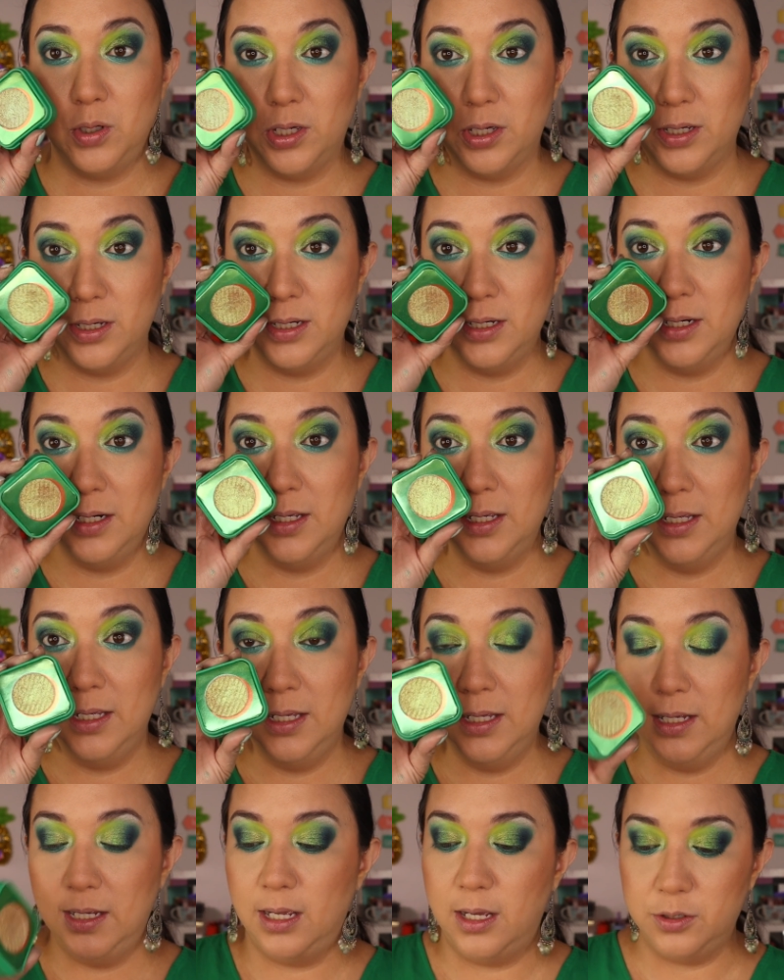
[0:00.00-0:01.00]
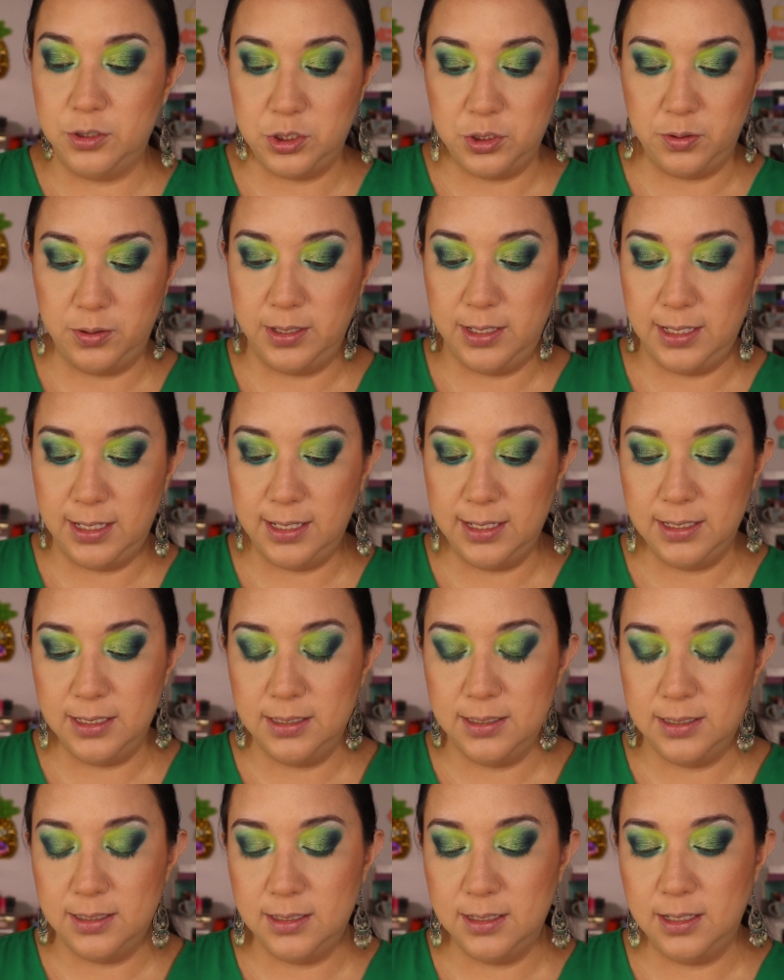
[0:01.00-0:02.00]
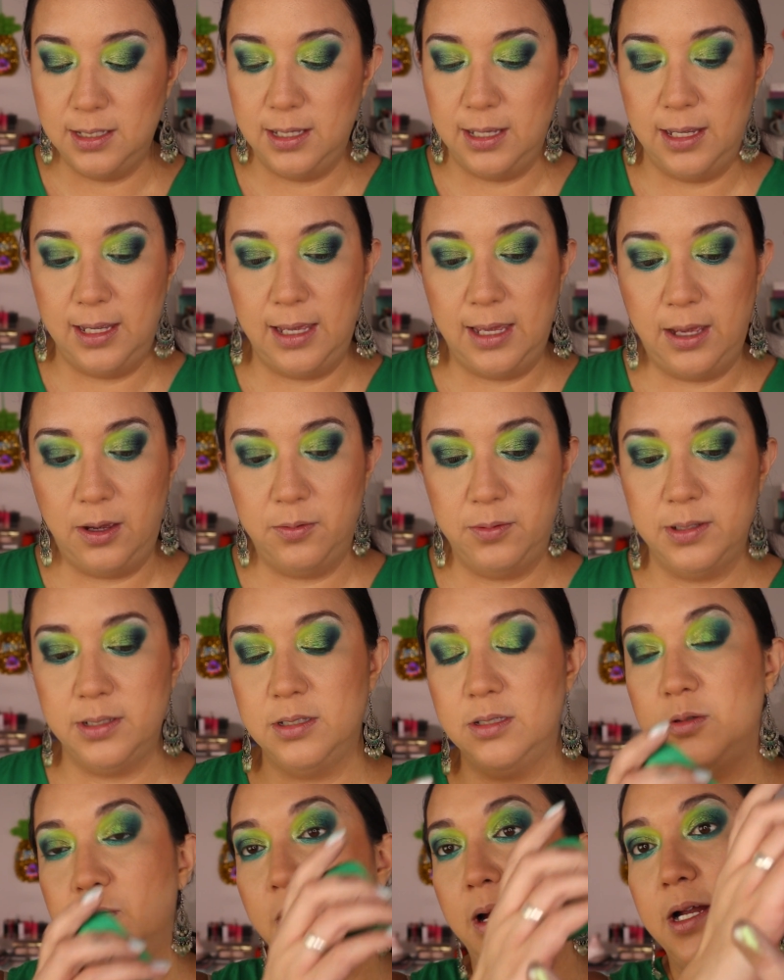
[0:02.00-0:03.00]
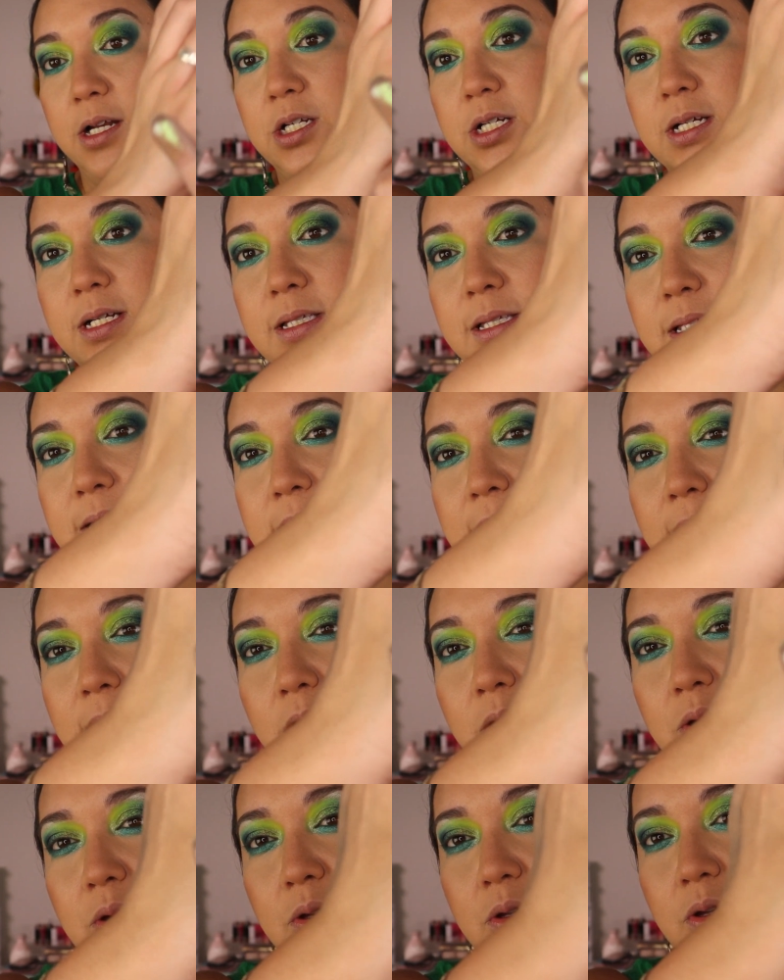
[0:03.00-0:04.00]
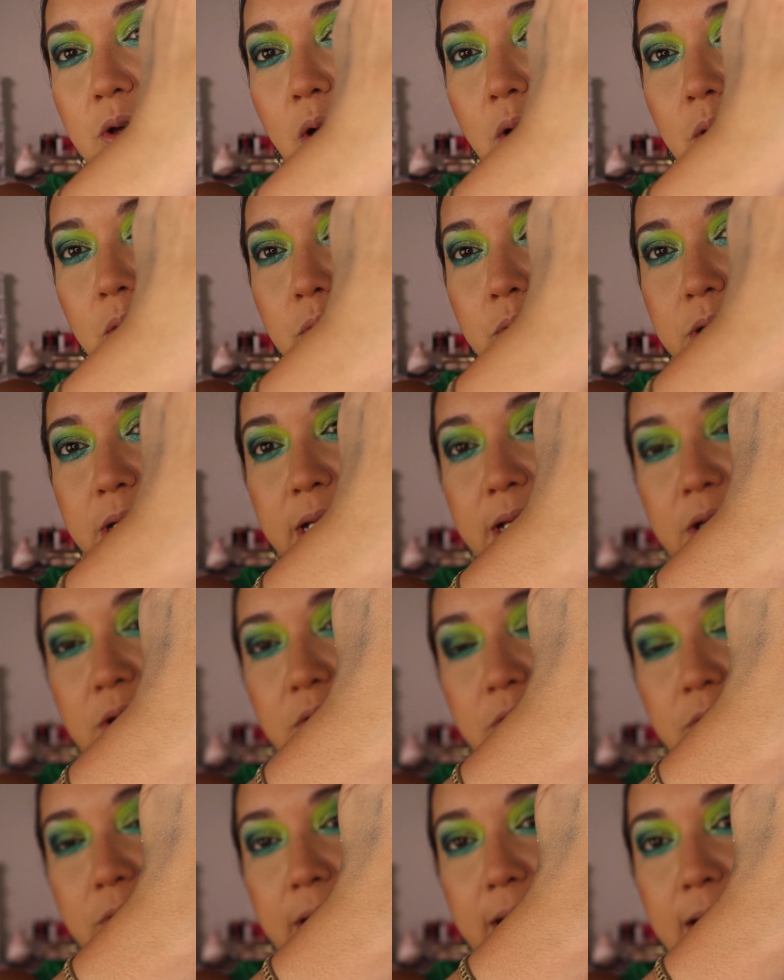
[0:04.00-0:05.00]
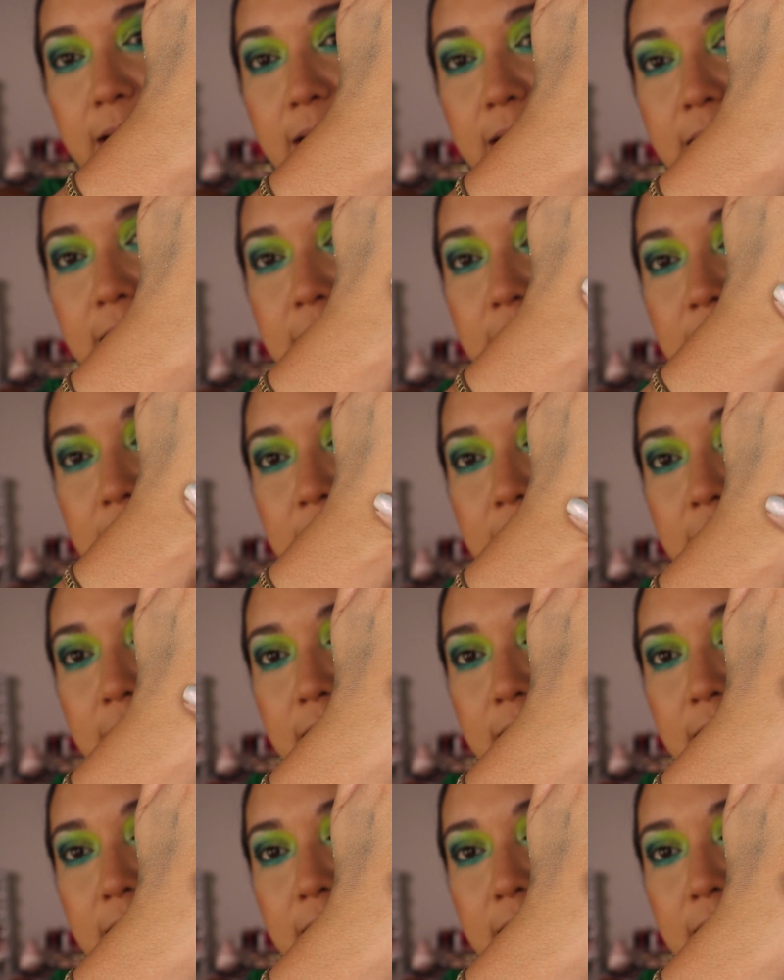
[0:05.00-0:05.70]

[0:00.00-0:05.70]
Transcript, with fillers: good. I'll show you guys how it swatches. It's like a goldy green.